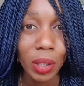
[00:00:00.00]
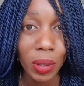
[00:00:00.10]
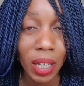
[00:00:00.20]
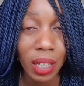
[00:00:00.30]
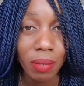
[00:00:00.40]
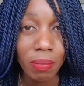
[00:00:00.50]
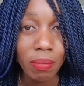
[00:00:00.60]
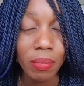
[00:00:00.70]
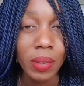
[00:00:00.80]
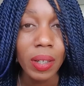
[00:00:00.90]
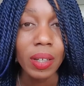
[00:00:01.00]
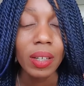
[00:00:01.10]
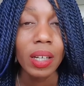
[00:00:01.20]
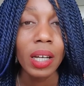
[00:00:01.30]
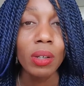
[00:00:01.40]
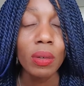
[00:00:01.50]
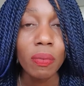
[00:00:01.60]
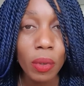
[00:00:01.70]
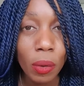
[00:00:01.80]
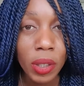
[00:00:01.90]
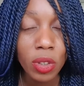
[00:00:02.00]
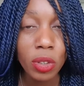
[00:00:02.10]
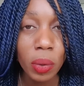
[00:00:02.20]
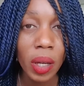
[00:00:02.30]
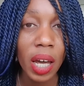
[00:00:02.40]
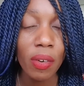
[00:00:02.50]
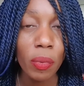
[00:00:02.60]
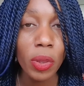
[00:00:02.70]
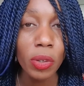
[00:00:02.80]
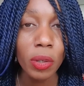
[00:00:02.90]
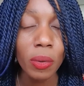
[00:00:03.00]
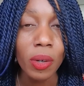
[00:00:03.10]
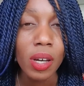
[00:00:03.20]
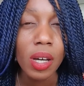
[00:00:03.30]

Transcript: Okay? I look forward to doing life with you.